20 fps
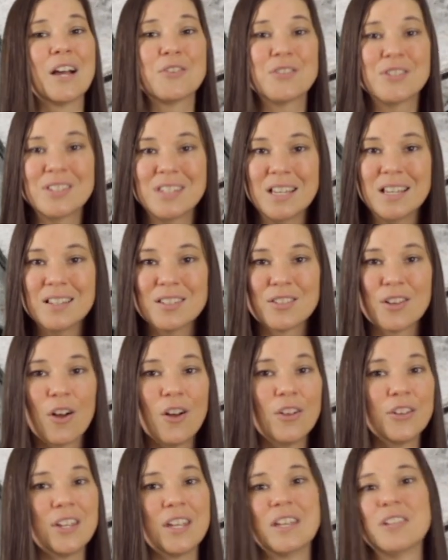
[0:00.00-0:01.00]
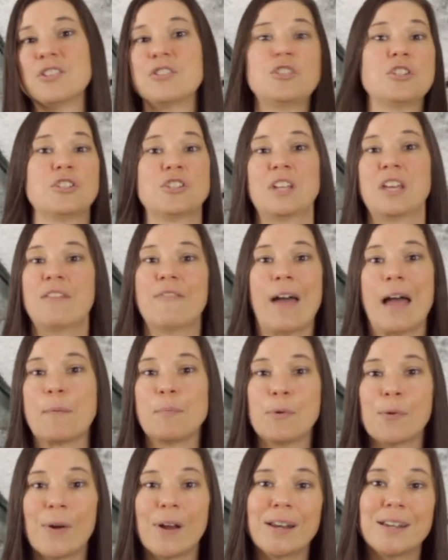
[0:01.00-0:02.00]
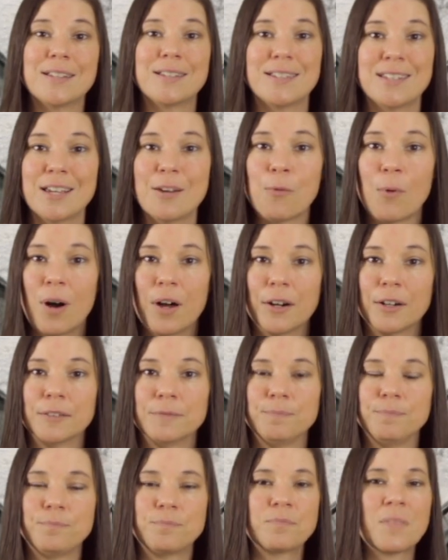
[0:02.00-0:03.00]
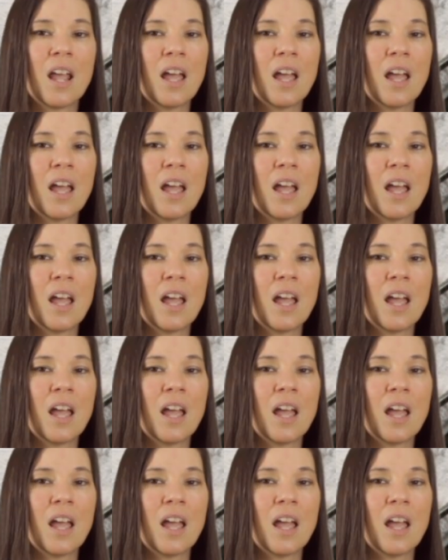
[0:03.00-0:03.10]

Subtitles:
Now, sea salt is just evaporated seawater.